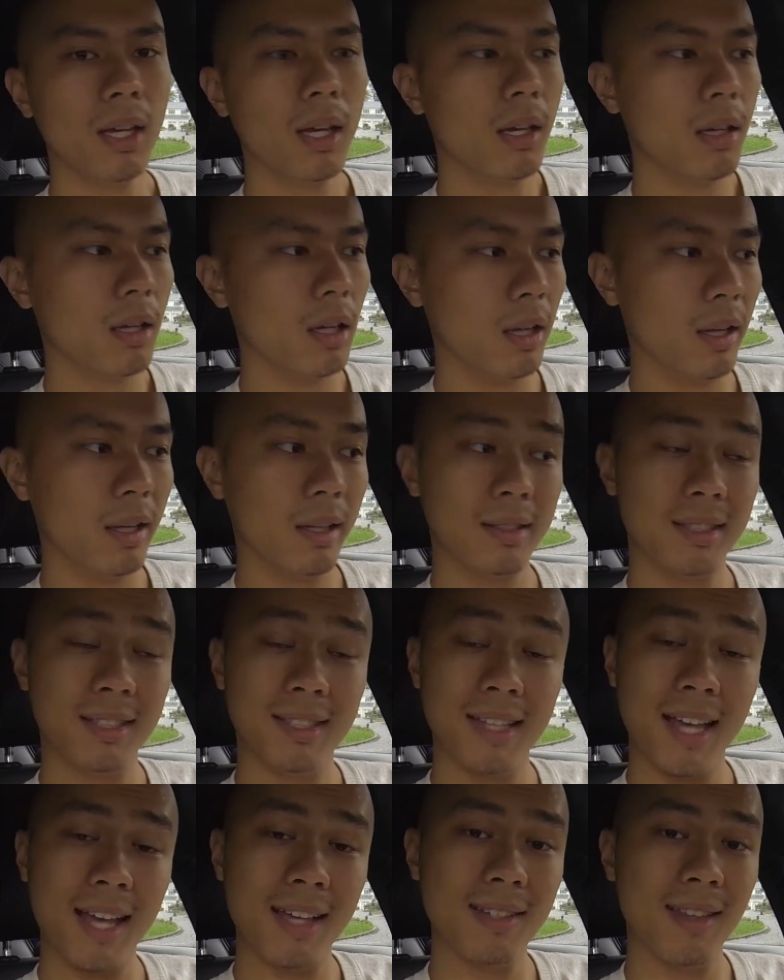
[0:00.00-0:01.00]
It
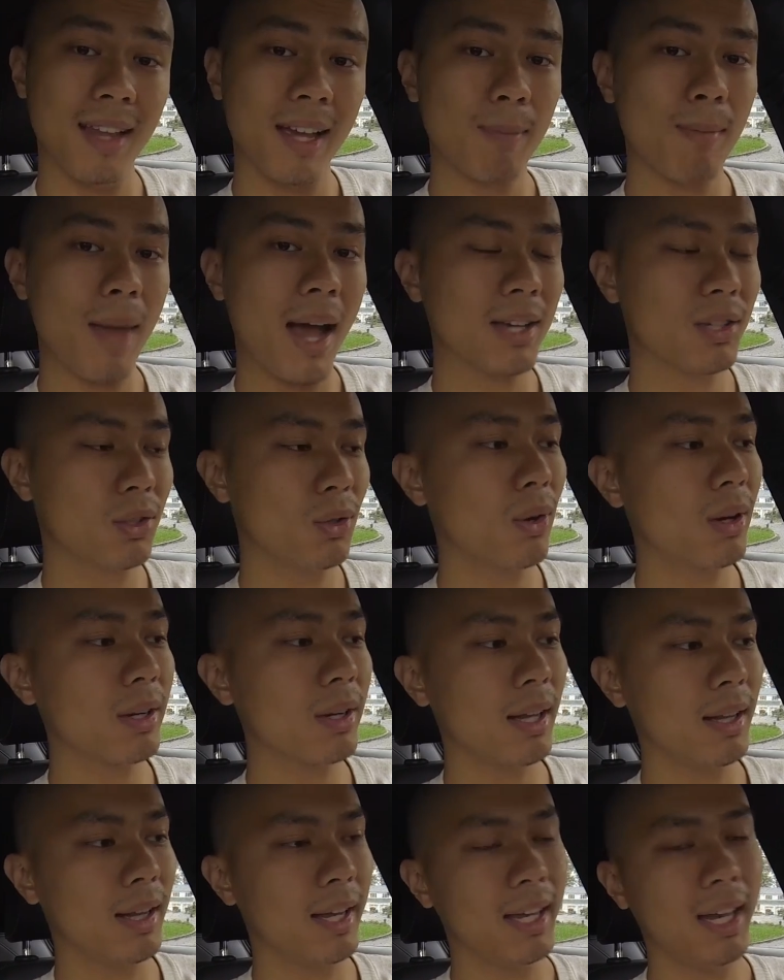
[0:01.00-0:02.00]
says like max
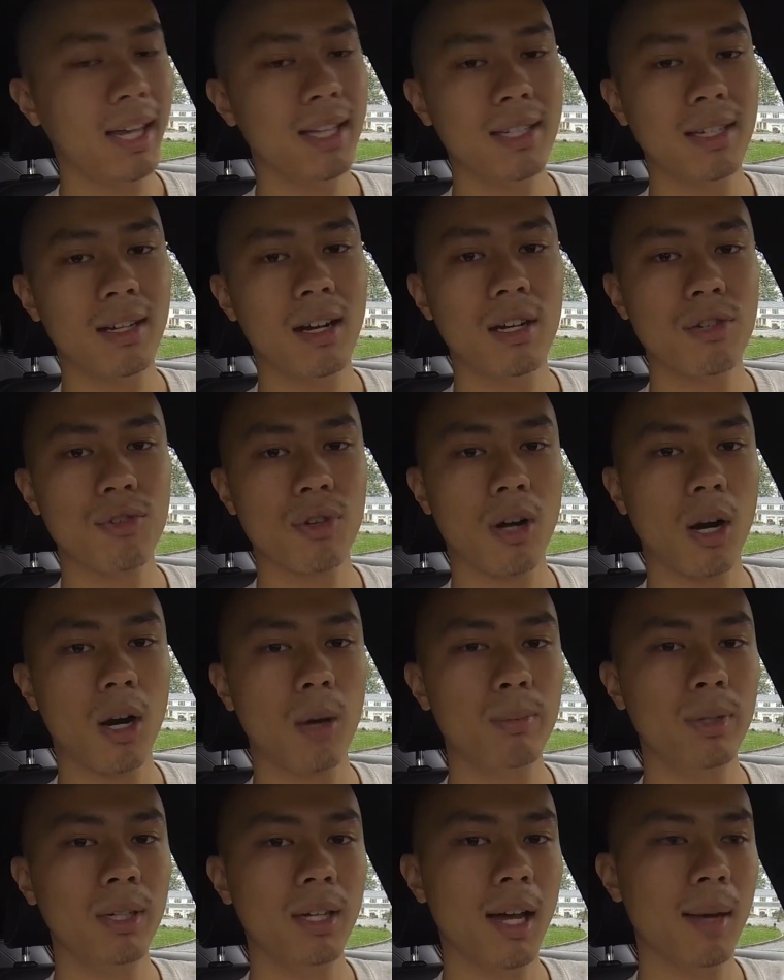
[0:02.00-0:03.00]
torque at like 1800
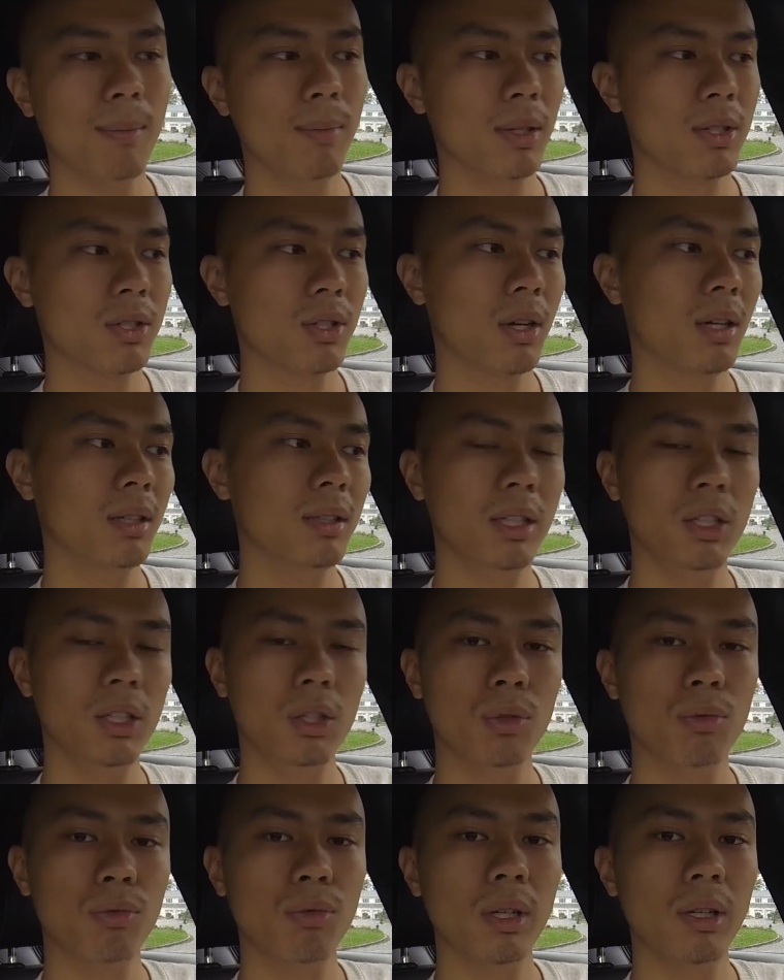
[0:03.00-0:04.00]
RPM, but certainly
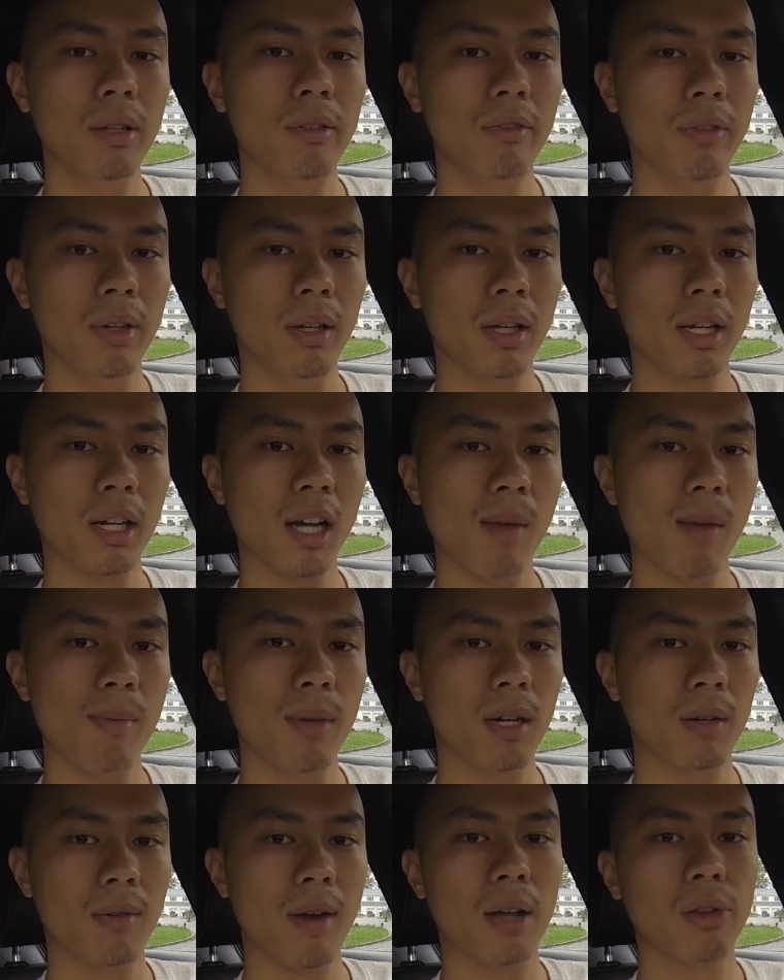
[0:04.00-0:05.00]
you really feel it
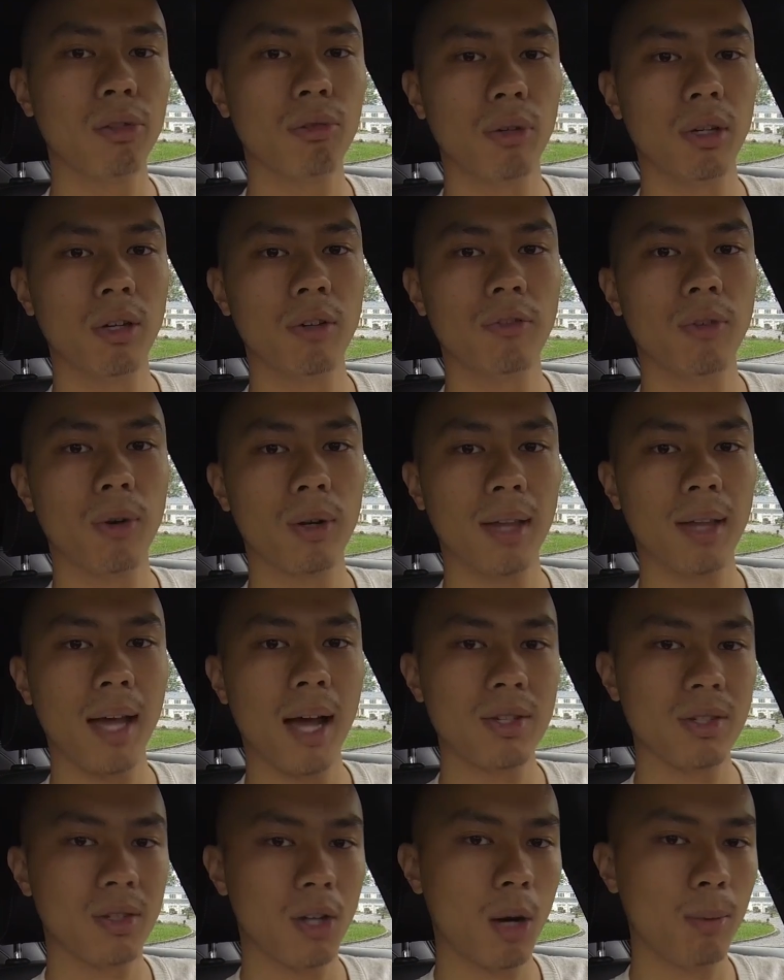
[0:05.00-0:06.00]
coming around 3,000 or
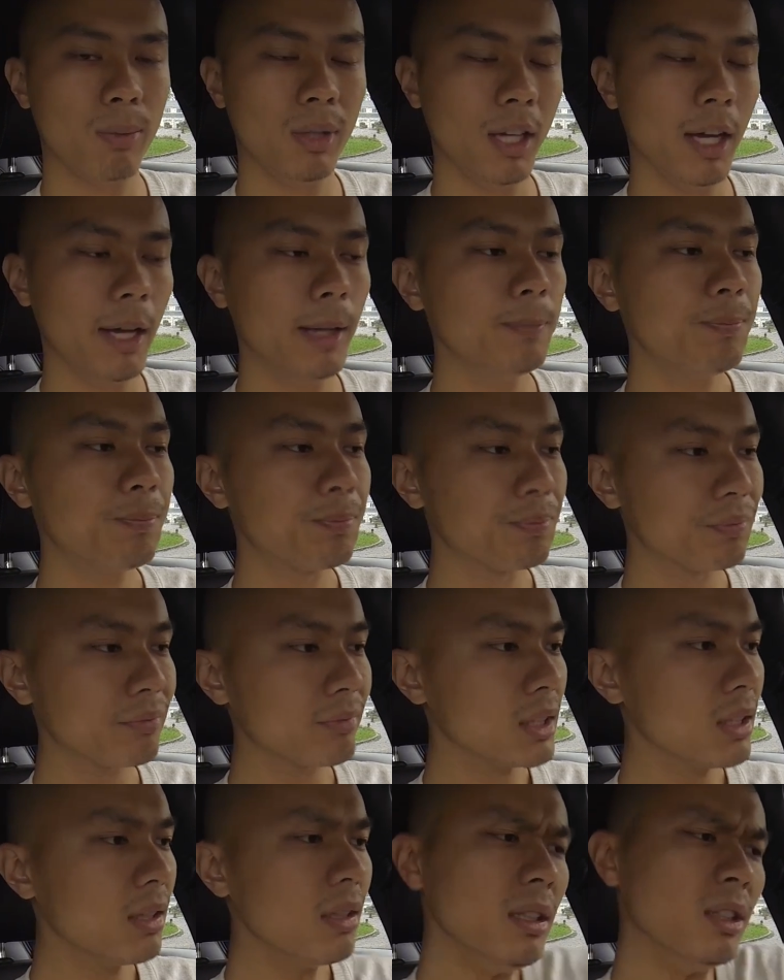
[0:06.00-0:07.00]
4,000 RPM.
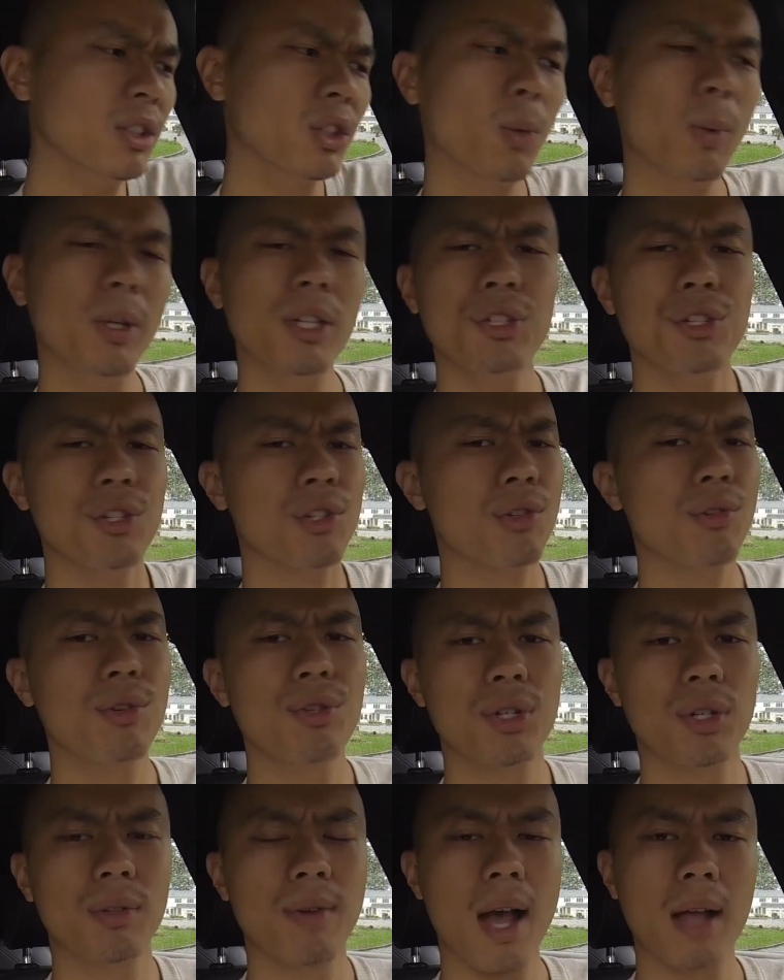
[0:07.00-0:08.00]
So when you're just
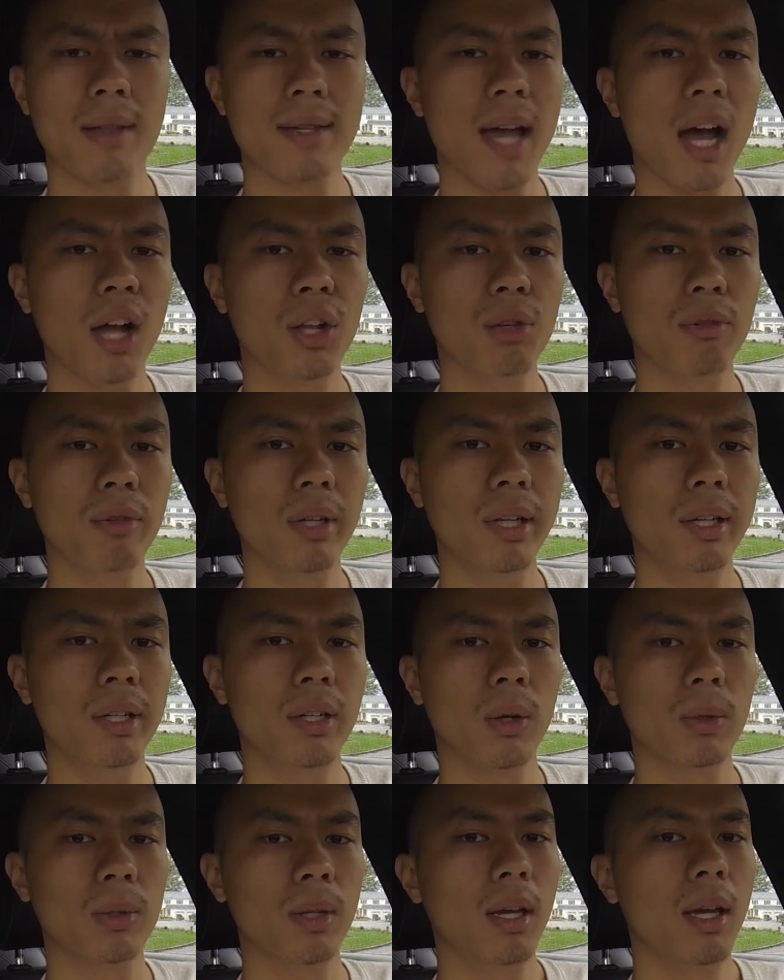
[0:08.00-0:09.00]
cruising around town, you really
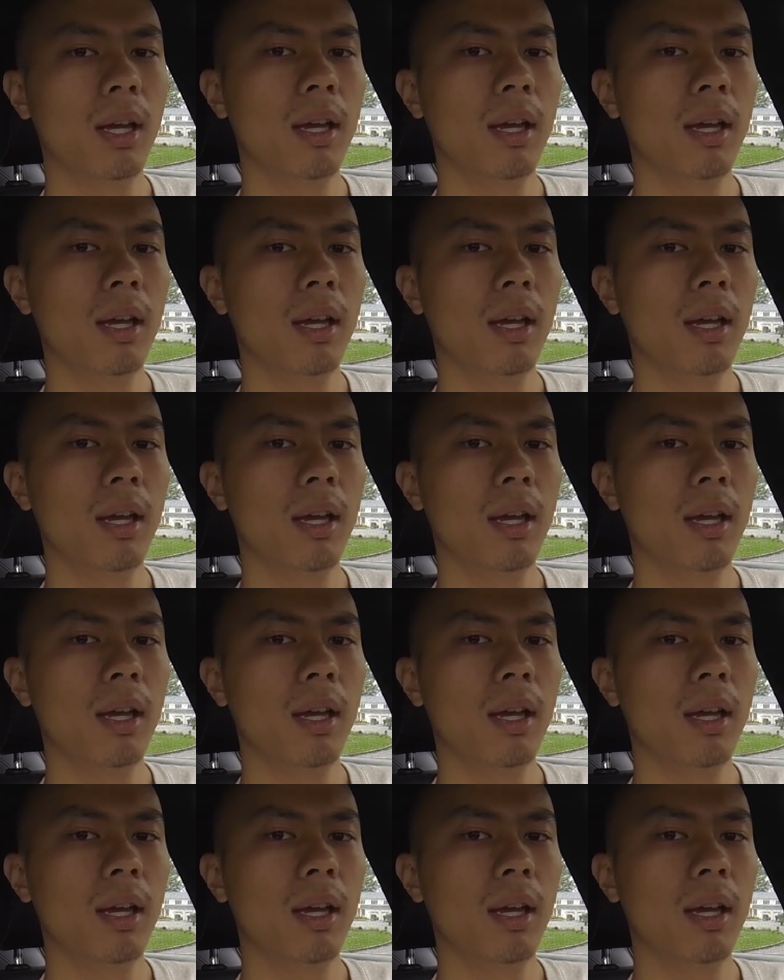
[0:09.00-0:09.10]
don't